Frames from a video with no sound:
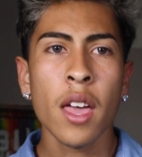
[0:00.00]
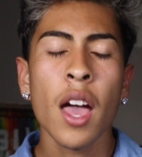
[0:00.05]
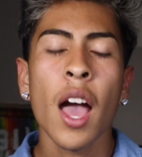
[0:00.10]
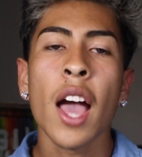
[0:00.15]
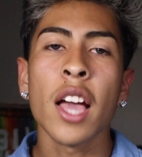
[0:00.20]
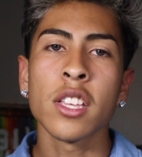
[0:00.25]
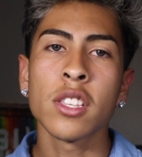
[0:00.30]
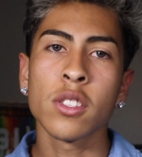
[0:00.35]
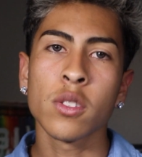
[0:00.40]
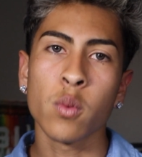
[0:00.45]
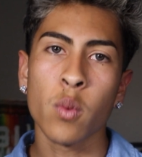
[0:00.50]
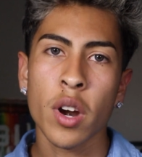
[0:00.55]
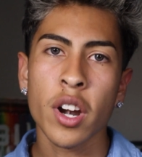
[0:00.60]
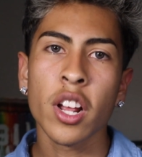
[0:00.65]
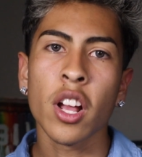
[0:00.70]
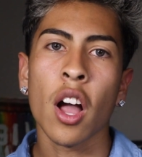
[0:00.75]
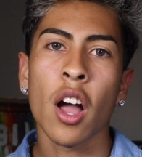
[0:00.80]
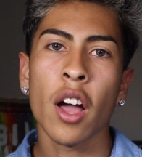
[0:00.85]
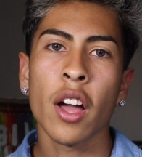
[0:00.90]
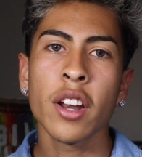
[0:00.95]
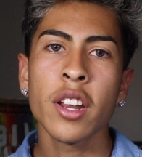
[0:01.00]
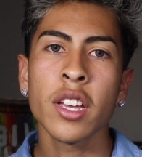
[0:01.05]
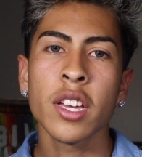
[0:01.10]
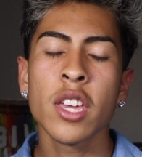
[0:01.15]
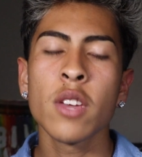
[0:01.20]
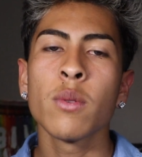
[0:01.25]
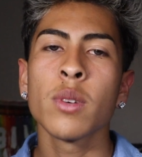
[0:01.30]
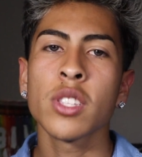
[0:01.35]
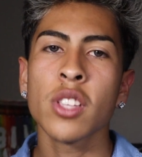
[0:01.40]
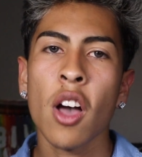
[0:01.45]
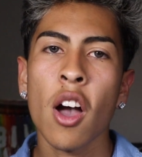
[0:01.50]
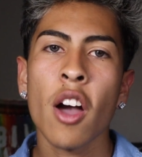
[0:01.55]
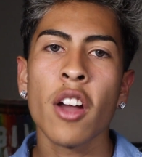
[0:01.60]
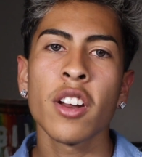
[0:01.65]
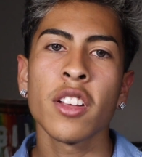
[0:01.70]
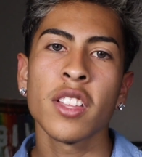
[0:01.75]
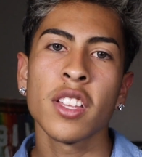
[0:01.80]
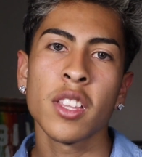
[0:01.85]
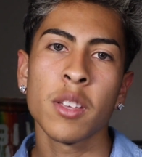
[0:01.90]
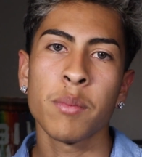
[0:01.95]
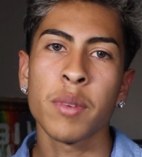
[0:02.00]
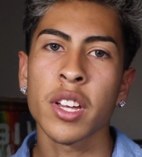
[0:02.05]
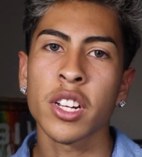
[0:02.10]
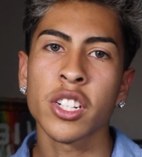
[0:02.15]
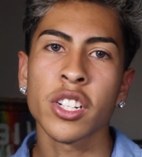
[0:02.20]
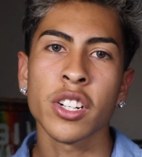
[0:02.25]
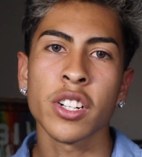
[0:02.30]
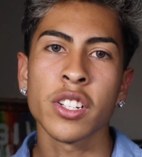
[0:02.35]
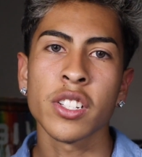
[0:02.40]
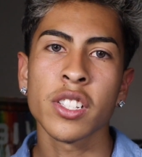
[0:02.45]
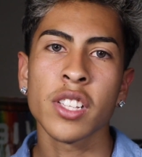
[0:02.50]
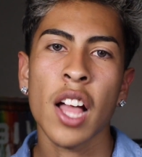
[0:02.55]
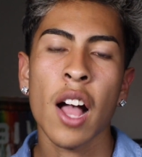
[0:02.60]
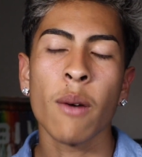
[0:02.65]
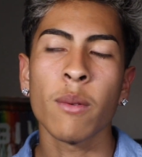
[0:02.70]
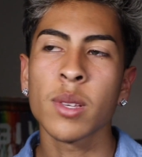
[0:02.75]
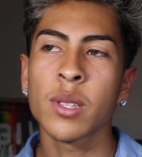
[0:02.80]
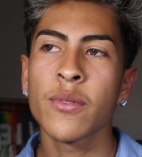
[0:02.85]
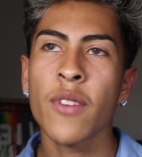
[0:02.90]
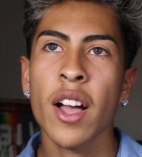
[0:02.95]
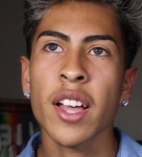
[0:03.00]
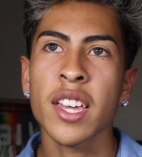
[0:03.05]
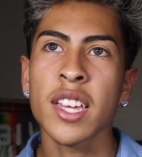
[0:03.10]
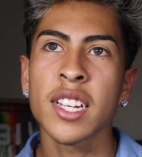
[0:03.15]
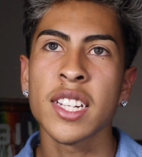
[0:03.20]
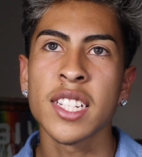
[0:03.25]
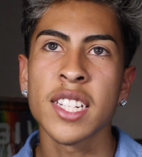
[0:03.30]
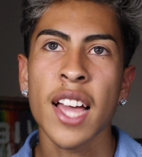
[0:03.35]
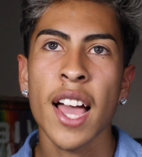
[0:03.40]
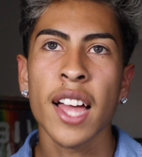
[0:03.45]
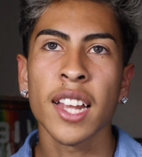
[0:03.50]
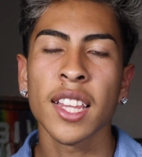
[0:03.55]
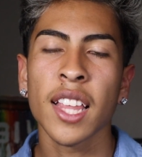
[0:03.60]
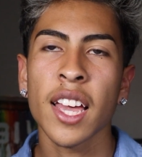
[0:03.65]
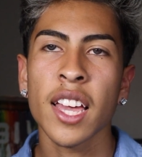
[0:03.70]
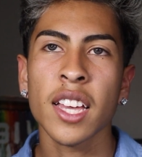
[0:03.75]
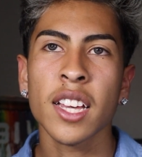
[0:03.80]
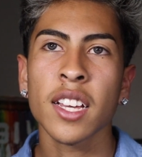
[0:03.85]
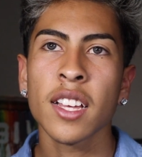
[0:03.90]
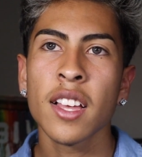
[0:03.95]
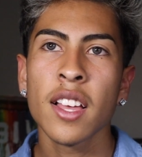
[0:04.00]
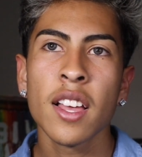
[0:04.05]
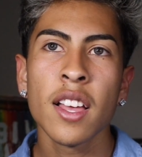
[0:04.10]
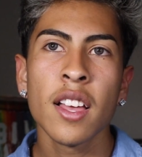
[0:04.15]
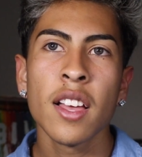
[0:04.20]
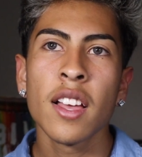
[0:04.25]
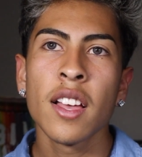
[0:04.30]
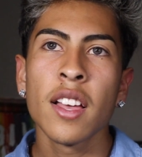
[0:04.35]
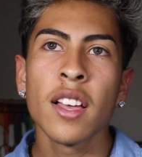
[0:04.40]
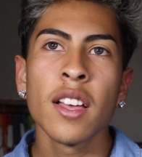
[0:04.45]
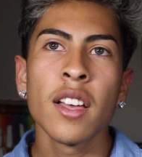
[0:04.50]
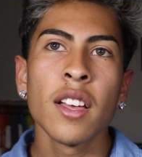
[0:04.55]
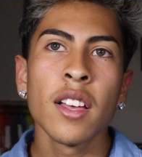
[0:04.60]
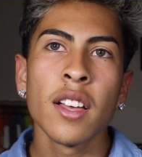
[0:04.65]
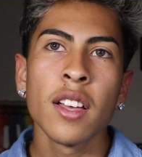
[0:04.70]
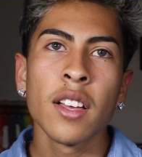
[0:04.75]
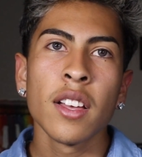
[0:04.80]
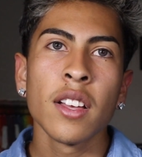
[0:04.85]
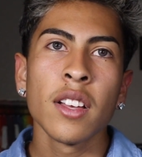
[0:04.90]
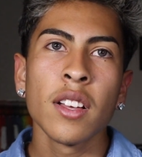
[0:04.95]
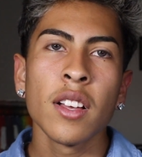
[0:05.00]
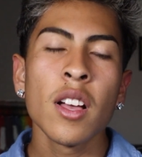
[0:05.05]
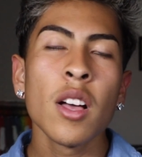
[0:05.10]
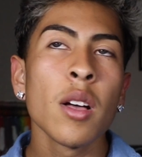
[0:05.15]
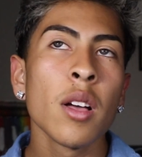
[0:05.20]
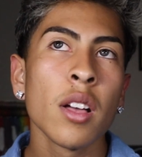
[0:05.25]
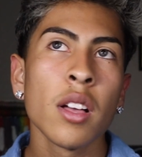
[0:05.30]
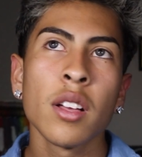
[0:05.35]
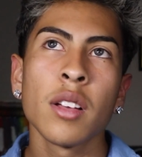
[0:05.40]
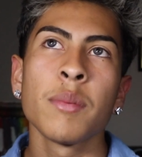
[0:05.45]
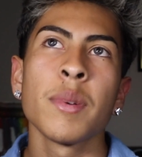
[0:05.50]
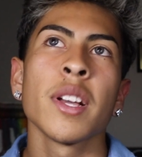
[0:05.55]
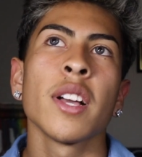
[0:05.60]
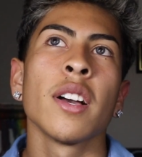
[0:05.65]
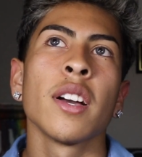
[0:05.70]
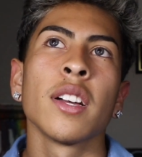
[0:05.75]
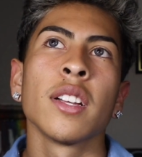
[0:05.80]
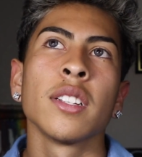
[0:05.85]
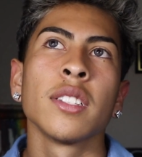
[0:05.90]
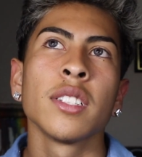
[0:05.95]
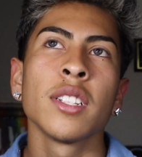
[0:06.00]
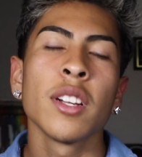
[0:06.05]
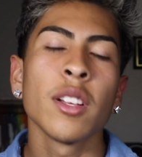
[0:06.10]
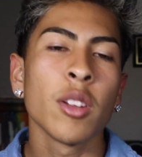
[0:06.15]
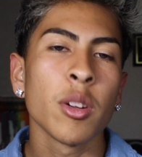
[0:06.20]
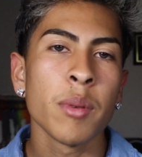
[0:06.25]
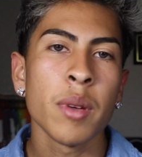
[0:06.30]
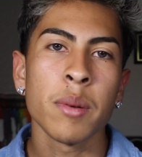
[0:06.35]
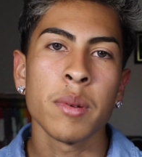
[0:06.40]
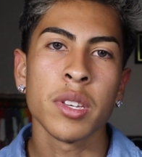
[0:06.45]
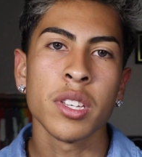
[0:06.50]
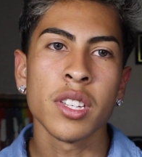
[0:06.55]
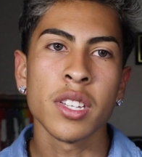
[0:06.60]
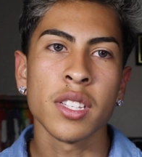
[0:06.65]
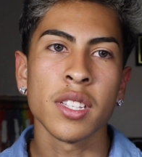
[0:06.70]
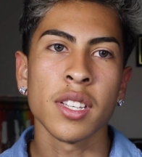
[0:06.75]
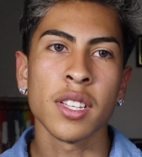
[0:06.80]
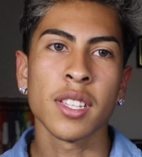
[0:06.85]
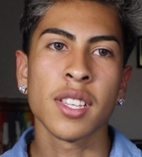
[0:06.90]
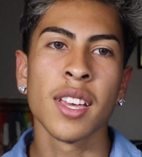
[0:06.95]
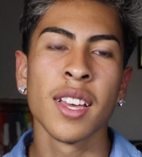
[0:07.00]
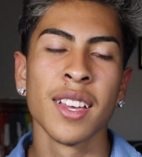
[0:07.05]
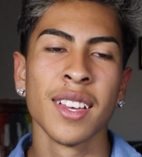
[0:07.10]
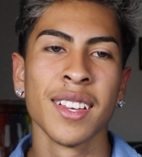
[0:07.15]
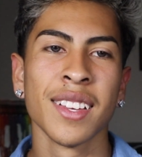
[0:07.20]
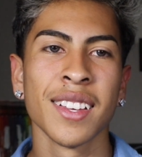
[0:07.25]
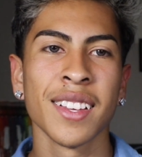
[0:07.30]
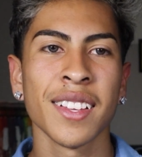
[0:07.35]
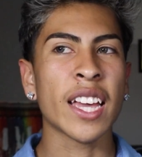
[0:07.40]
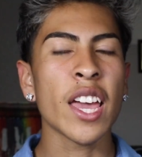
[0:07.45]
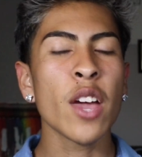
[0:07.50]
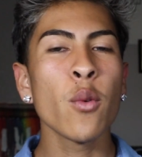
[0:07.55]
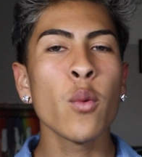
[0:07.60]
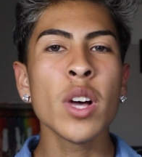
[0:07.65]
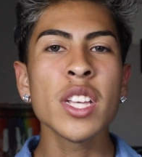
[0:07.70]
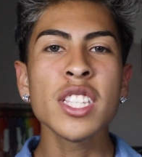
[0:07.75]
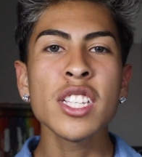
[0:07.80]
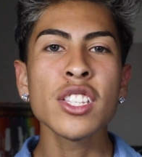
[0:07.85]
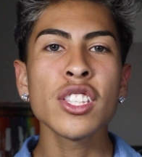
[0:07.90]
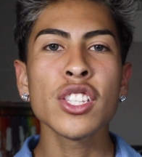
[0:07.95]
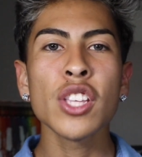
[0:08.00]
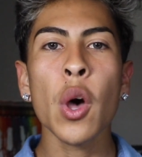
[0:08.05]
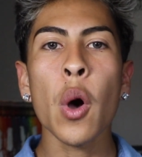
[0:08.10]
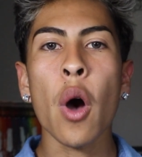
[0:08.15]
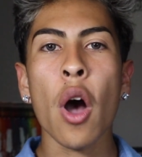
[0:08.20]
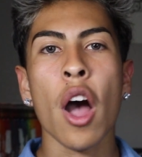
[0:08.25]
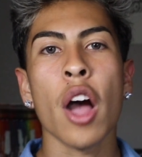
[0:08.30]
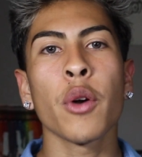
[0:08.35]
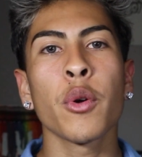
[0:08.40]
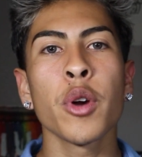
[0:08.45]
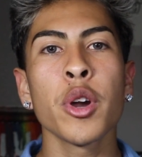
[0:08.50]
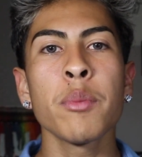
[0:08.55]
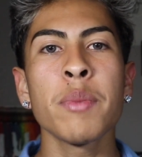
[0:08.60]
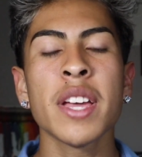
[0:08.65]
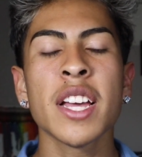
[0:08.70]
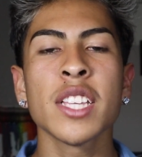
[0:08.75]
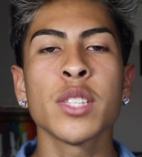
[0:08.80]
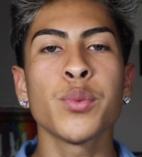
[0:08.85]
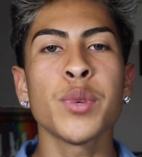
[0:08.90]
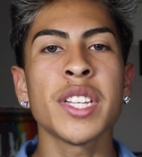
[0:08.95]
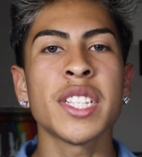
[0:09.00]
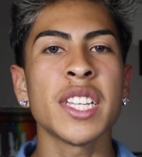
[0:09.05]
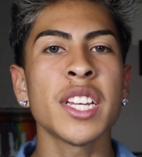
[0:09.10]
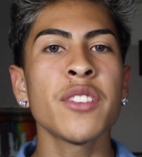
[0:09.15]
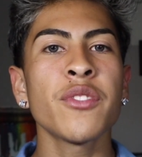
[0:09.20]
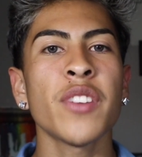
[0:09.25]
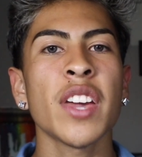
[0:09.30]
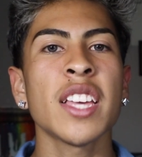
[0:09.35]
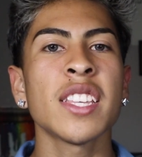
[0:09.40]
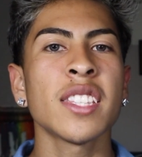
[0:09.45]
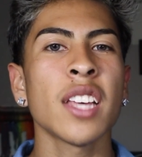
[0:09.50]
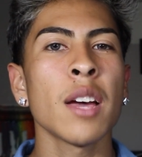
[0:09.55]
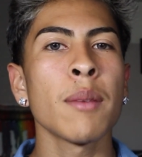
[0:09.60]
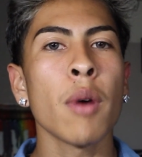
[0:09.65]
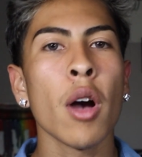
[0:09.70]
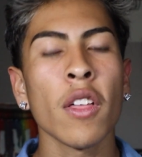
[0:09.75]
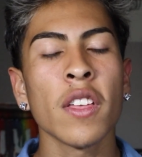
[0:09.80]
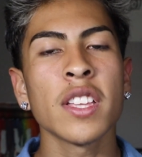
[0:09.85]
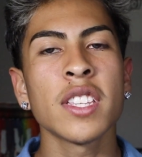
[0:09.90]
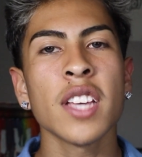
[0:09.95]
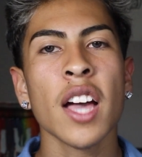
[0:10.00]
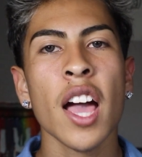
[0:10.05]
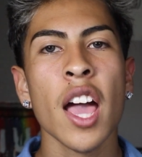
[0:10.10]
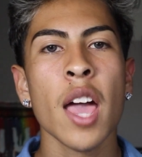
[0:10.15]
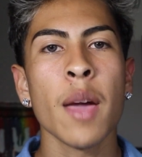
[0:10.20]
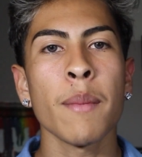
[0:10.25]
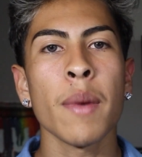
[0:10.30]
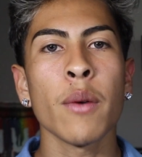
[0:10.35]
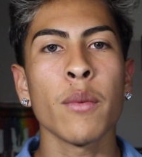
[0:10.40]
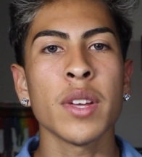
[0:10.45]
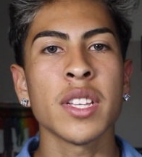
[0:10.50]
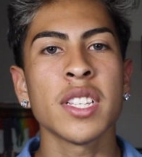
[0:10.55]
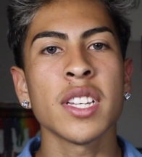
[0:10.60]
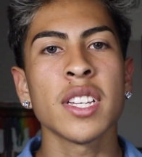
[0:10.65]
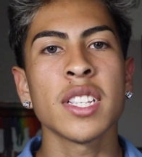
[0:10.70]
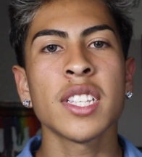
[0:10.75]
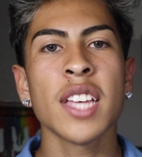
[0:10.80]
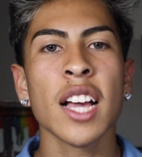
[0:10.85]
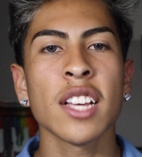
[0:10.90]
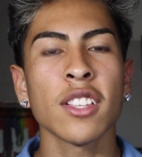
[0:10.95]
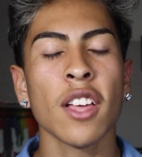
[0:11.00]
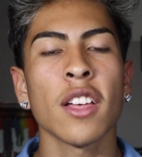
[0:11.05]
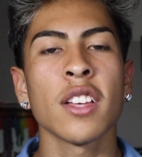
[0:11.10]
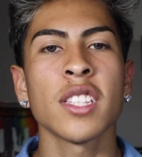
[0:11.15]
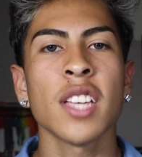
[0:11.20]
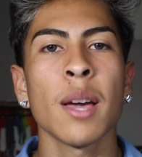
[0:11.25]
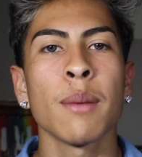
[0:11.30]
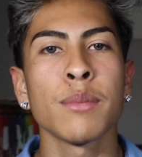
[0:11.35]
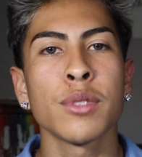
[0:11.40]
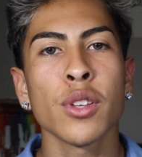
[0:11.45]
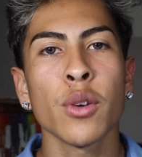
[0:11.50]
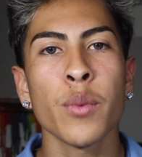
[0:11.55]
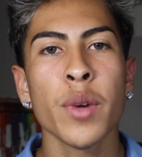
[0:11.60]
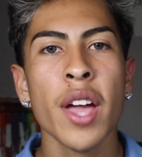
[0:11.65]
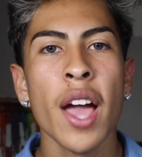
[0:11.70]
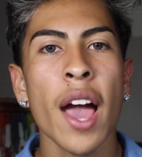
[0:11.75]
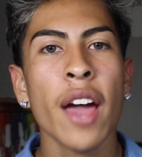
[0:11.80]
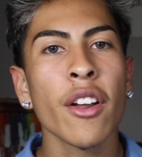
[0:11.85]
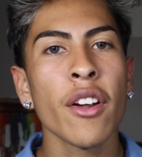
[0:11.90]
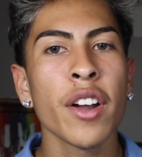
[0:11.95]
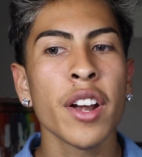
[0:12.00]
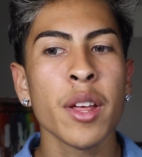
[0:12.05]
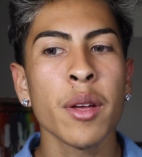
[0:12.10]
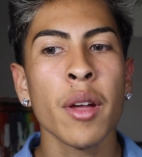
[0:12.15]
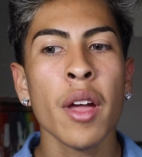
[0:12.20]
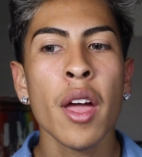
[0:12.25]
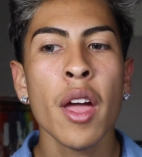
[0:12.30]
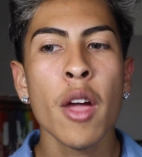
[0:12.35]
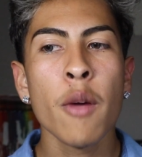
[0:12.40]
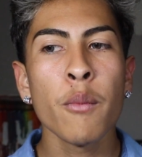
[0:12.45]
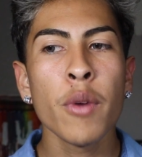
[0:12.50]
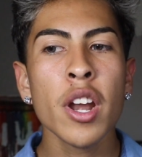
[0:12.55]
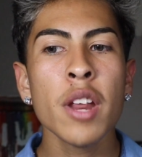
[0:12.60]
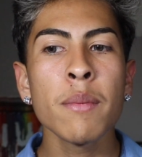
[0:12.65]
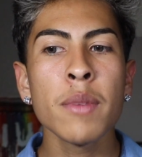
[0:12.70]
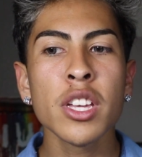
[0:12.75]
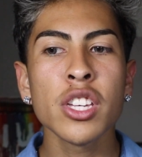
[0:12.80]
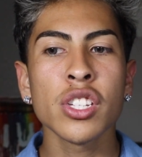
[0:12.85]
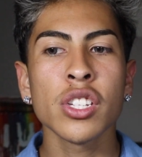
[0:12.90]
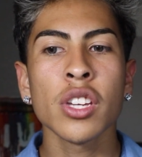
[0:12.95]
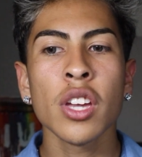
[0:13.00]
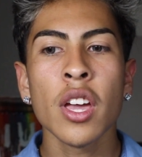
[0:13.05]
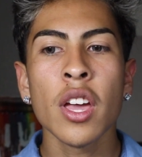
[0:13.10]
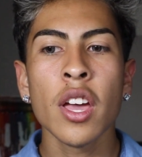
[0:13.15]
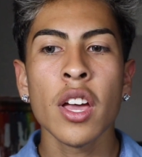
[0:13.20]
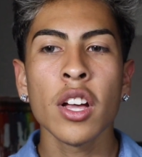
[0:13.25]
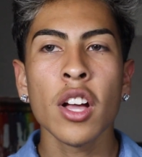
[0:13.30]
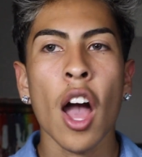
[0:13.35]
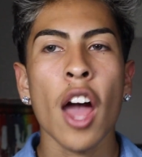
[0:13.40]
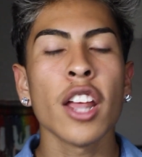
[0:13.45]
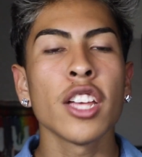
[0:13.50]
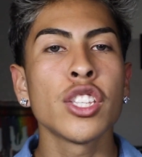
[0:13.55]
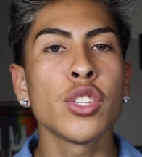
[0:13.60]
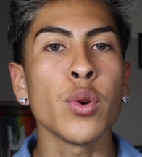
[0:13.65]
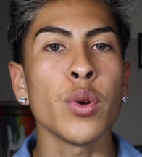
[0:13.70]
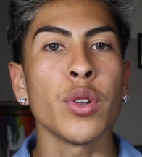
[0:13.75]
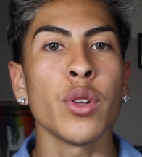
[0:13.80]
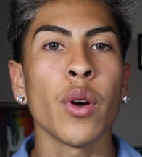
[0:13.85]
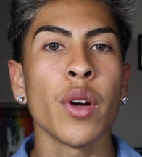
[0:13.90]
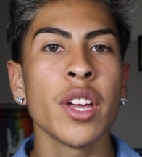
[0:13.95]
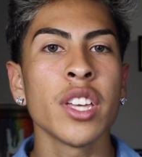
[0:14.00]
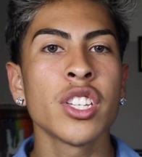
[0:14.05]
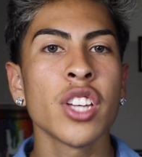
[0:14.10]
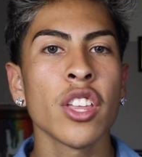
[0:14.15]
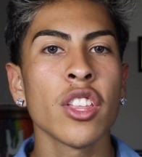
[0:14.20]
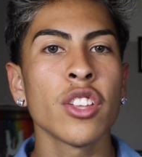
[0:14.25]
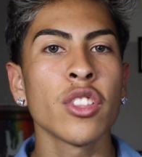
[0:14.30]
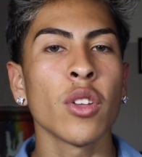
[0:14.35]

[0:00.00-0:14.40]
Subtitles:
I swear to God, he was hotter than the pictures. I was fucking dead. Like, oh my God, dear Lord baby Jesus. It wasn't so awkward because we did FaceTime all the time and we did text all the time. So we had already pretty much gotten to know each other.